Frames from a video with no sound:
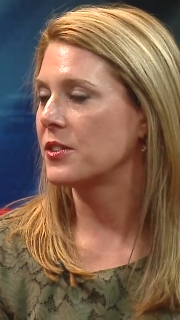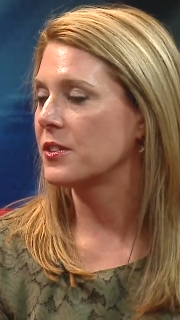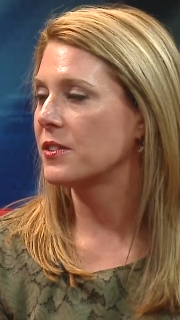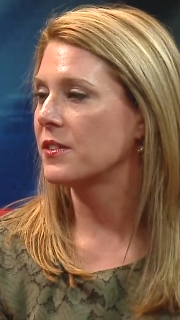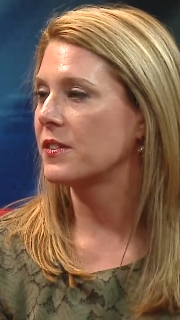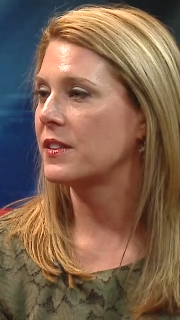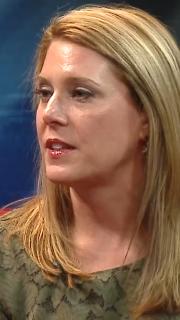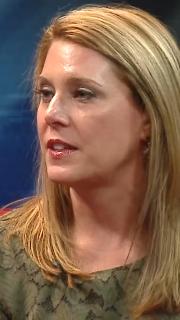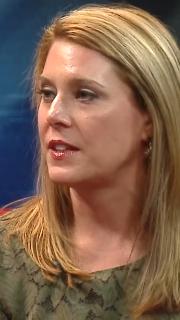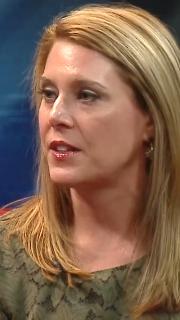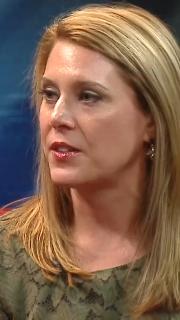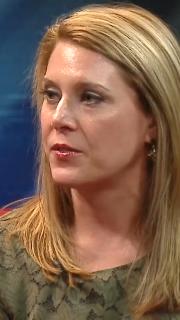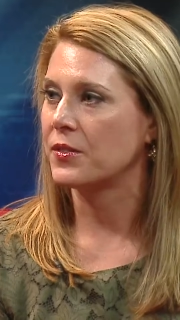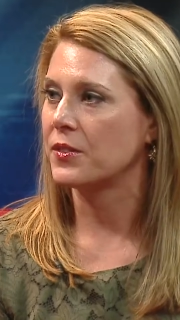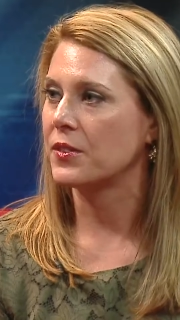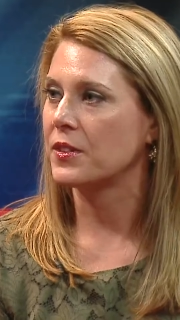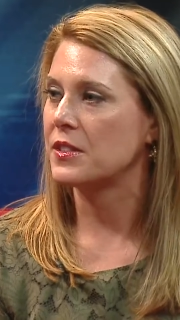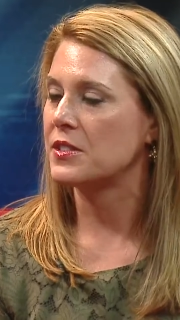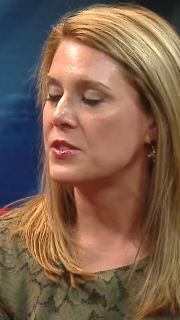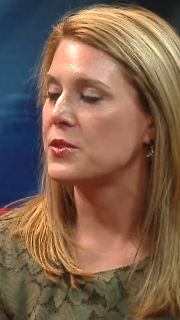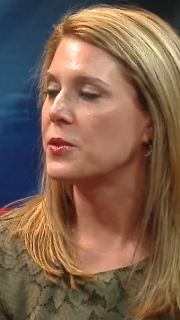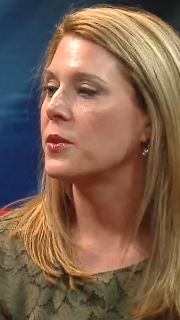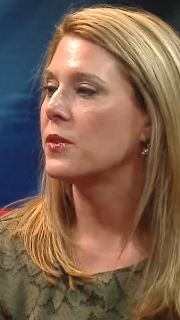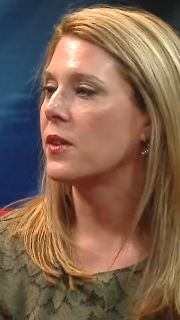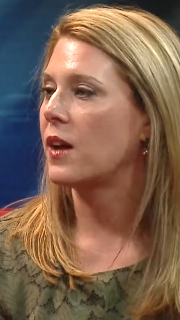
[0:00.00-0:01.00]
early can
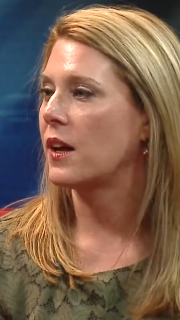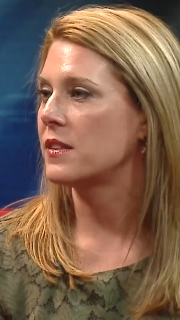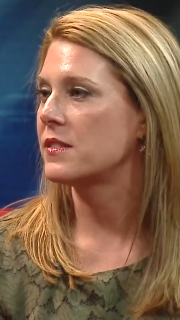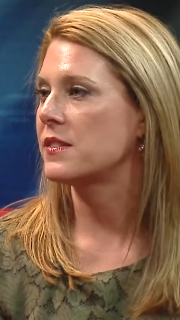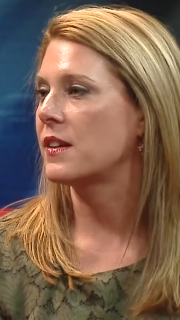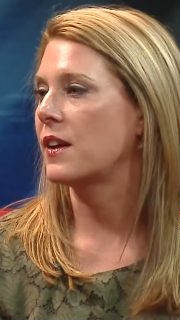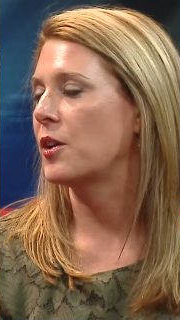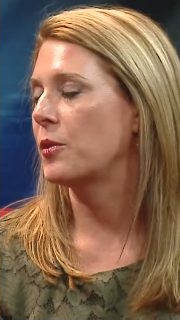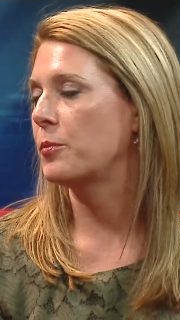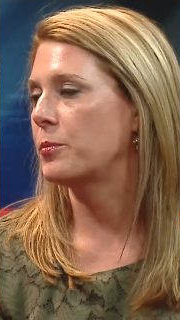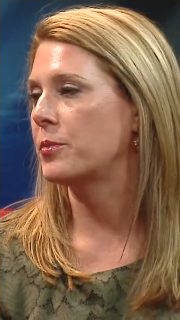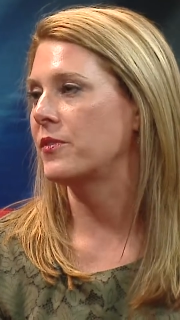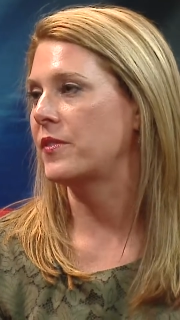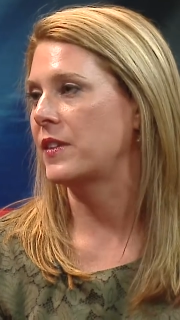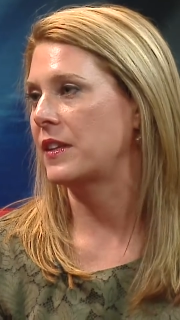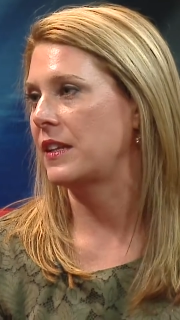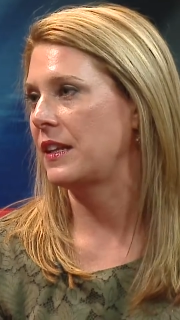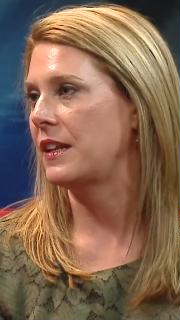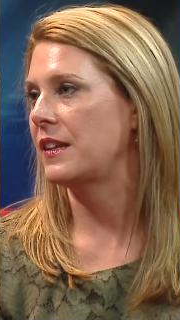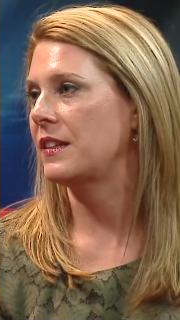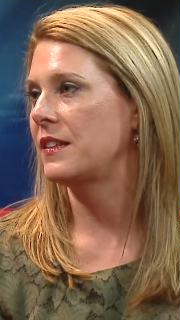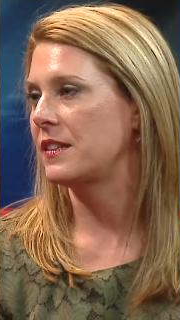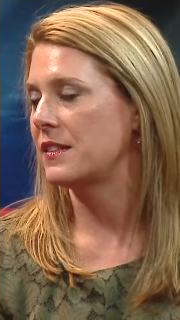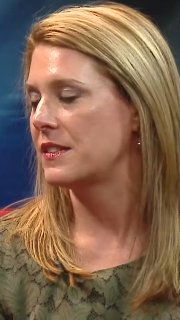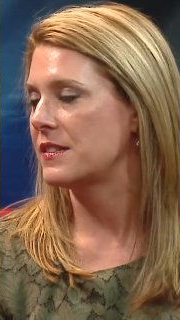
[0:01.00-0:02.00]
really do a lot to help
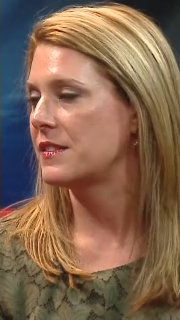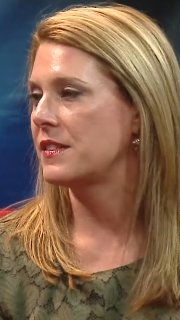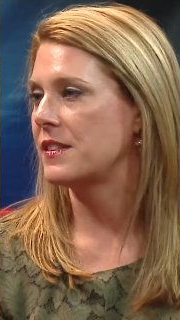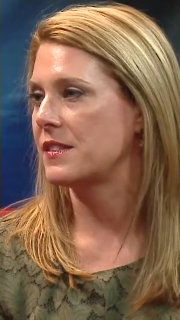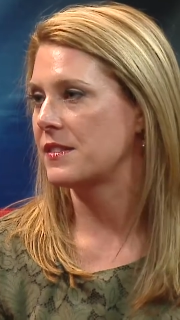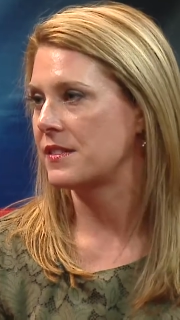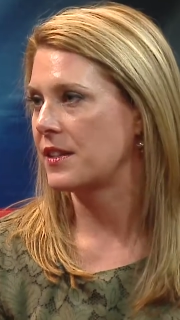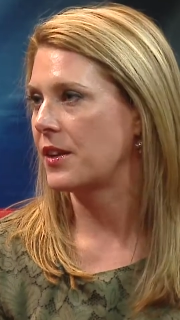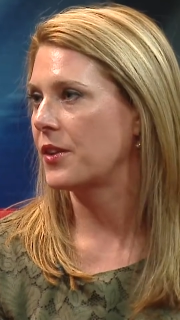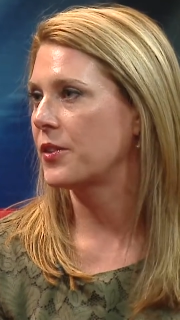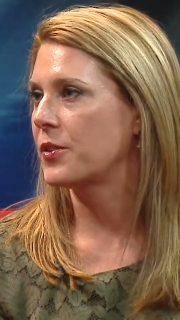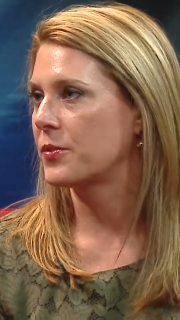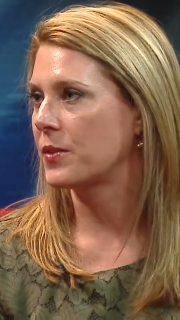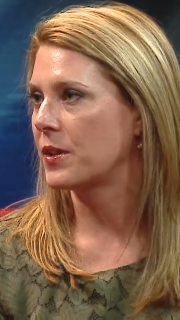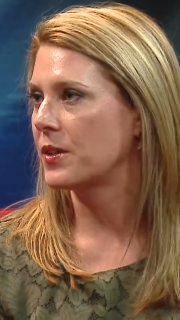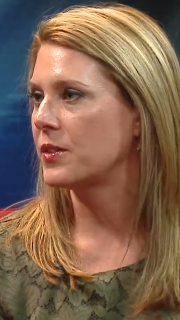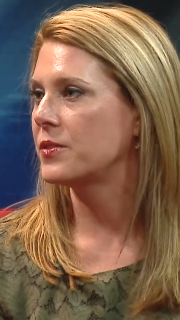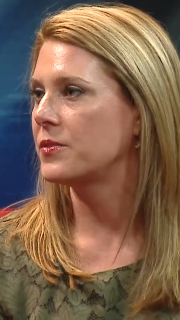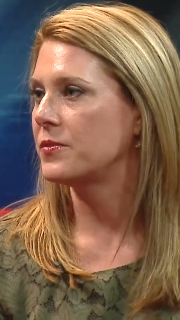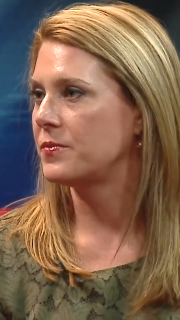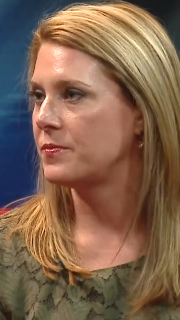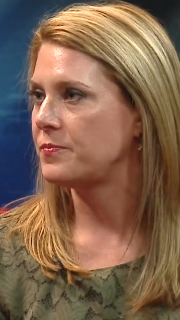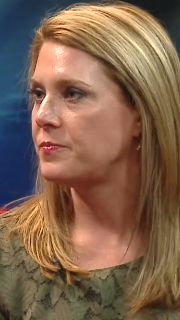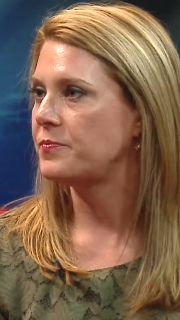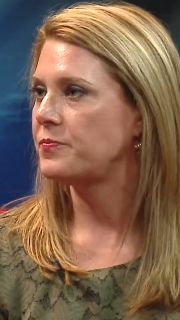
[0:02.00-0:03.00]
prevent kidney disease down the
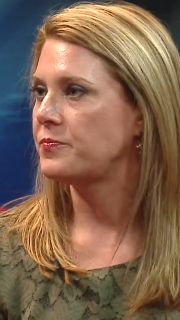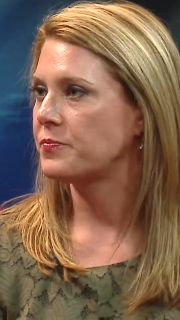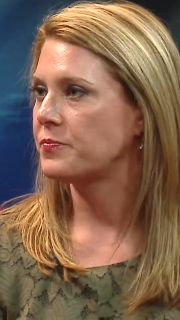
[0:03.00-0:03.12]
road.